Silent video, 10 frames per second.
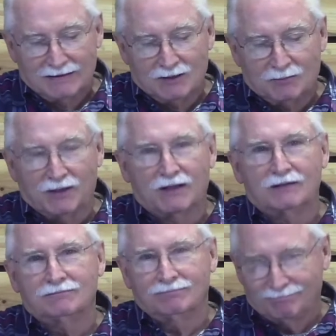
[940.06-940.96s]

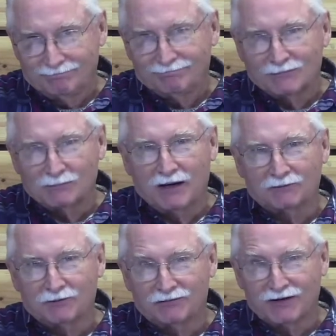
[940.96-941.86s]
But upon
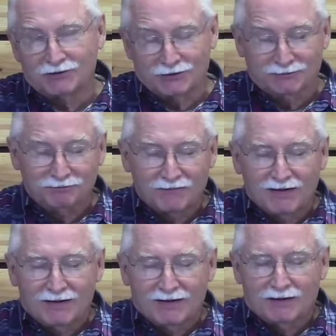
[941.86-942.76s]
reflection,
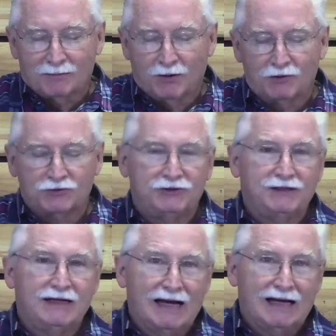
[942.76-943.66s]
both
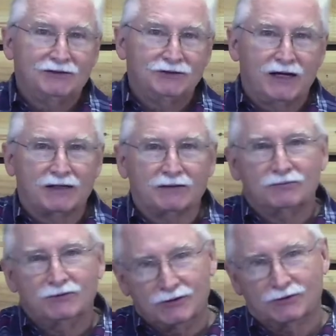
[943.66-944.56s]
she and Jacob
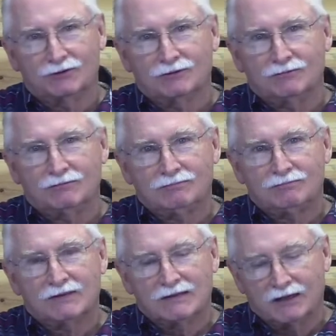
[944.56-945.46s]
knew
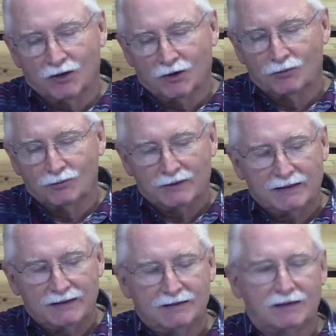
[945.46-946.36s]
that
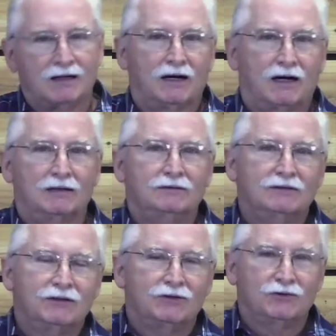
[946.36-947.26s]
only God
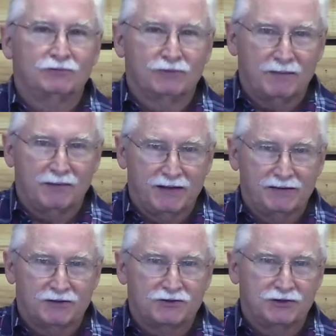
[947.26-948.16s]
could remedy
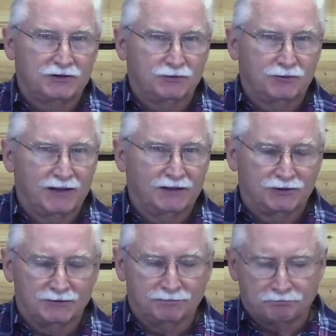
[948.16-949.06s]
the
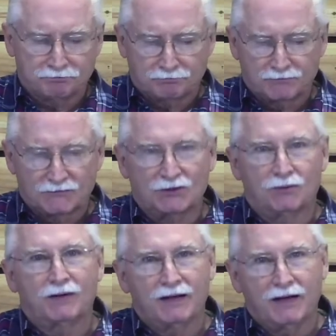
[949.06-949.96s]
situation.
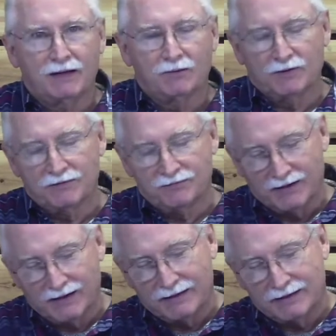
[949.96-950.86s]
So again, we
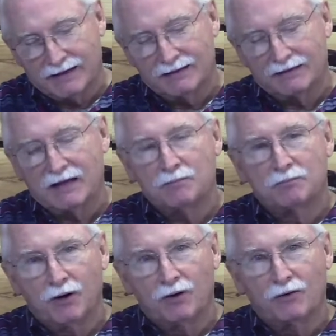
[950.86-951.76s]
find that they
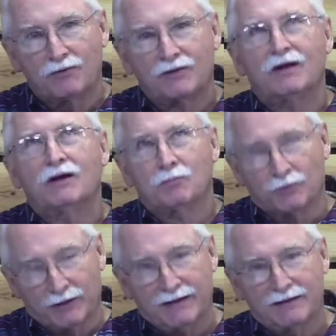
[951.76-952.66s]
both
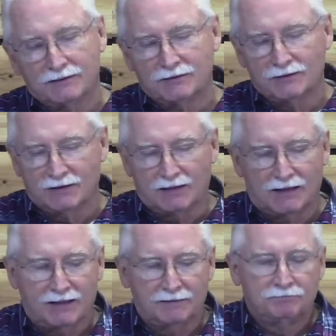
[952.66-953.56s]
prayed unto God,